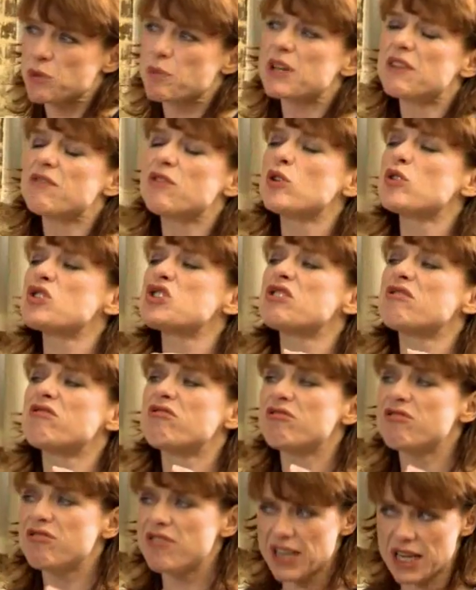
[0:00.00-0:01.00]
But if you're
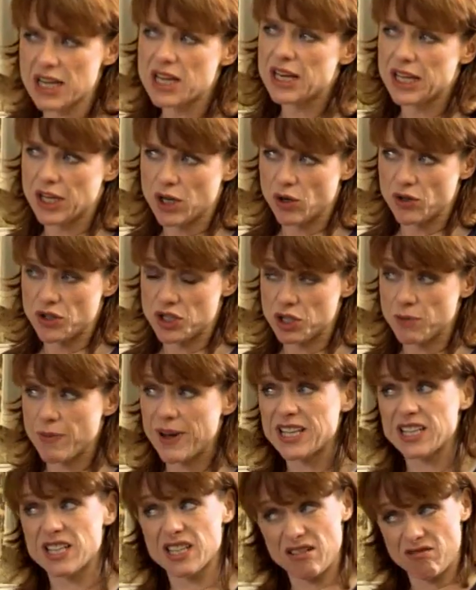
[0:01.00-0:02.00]
severely
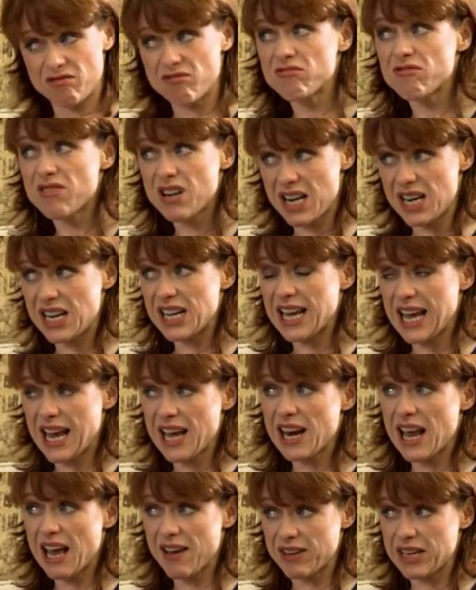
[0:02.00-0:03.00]
constipated, it really
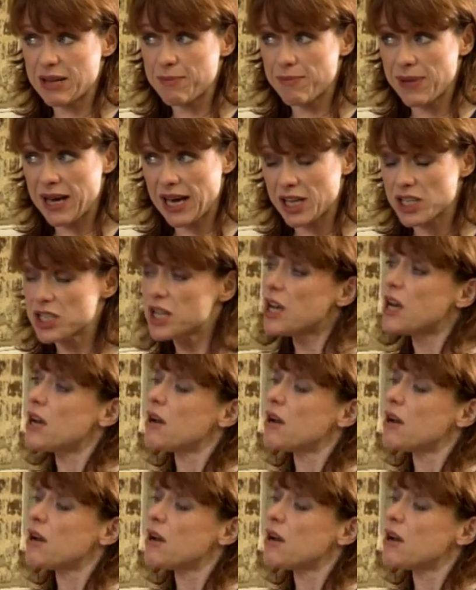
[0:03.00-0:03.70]
can have an impact,